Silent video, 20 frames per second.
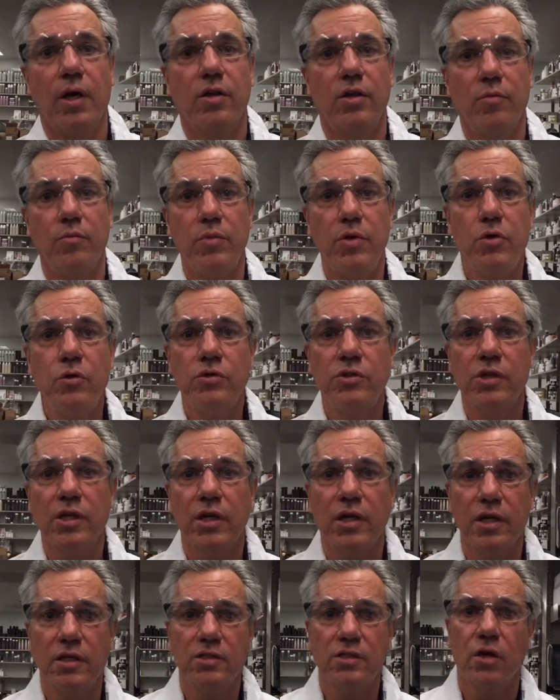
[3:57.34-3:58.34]
The
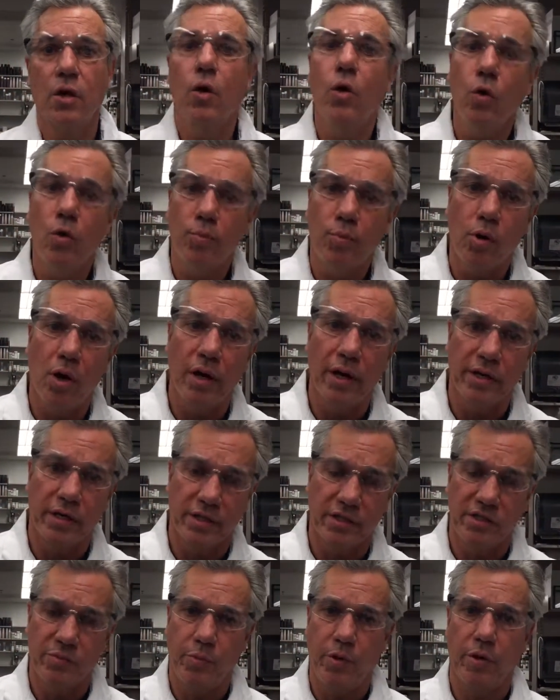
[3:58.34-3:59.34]
music is the whole product
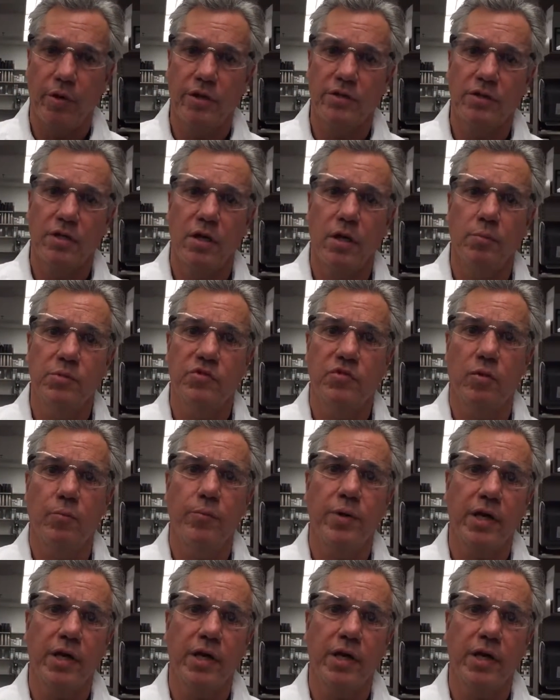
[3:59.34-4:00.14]
experience. It comes from